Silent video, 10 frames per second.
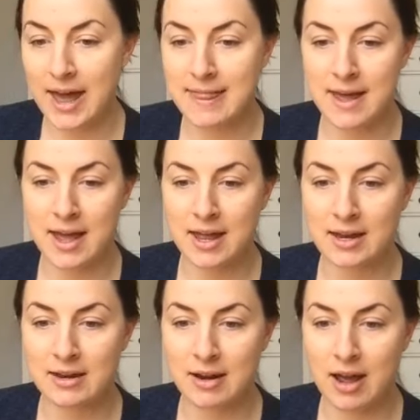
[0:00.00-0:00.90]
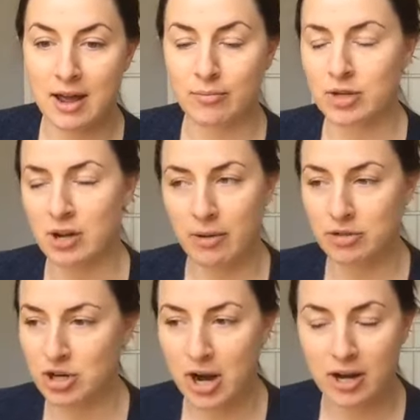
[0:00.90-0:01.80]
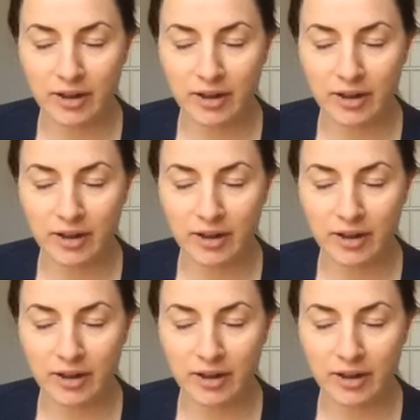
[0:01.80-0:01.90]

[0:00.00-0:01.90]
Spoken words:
and then I was trying to